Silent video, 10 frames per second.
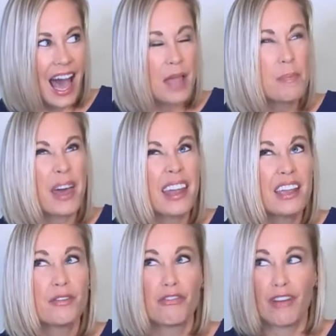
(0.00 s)
I bet I
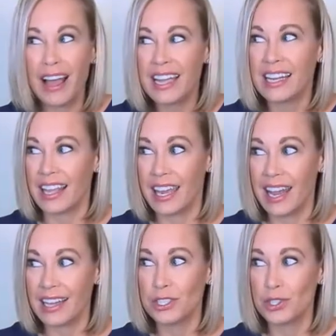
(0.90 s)
could find like
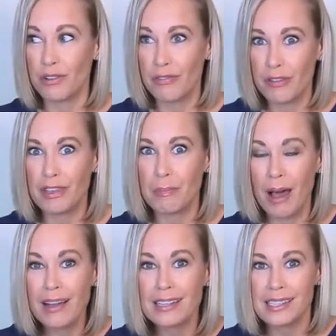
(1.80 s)
an extra 50
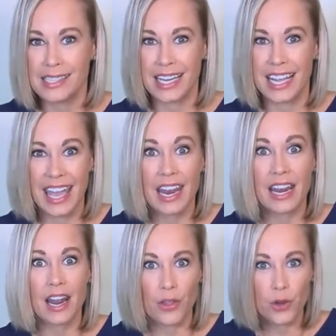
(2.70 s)
bucks to get
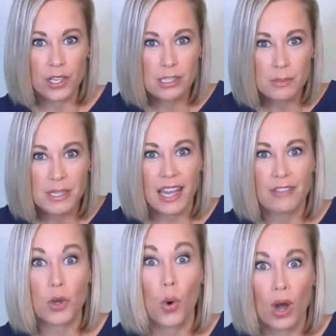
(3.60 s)
another Christmas
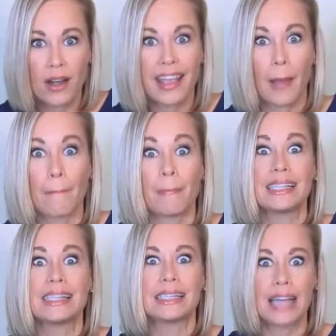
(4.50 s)
gift or to get
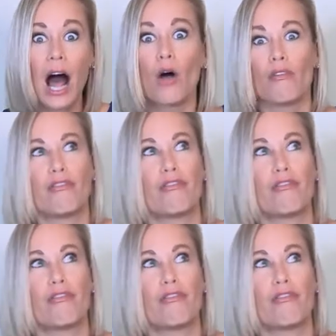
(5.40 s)
myself.